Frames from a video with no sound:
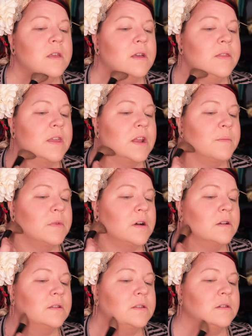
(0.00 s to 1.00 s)
And then I'm
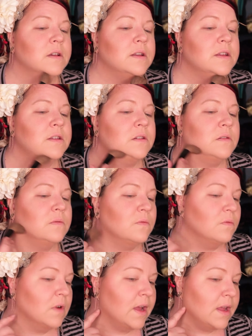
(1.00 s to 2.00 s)
also going to do
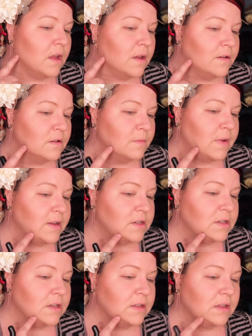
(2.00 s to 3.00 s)
right under my
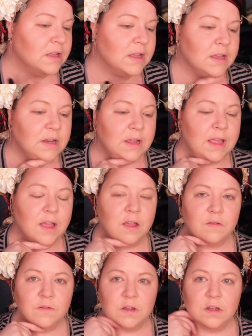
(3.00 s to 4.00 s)
chin line. I
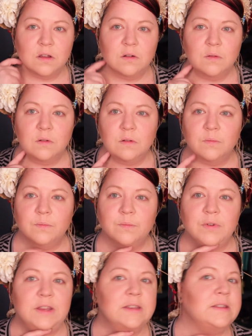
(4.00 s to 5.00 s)
have, you know,
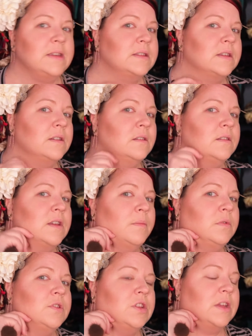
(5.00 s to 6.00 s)
pretty decent
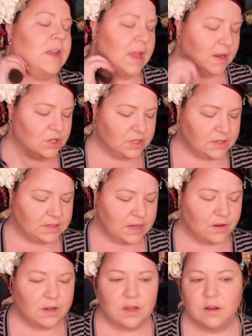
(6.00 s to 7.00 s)
double chin action
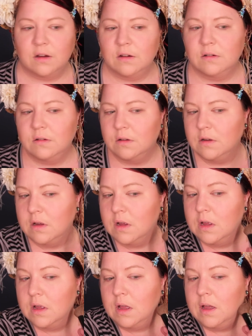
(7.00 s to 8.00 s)
down here.
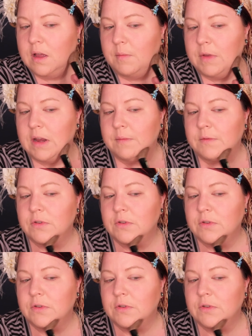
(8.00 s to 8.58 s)
And I'm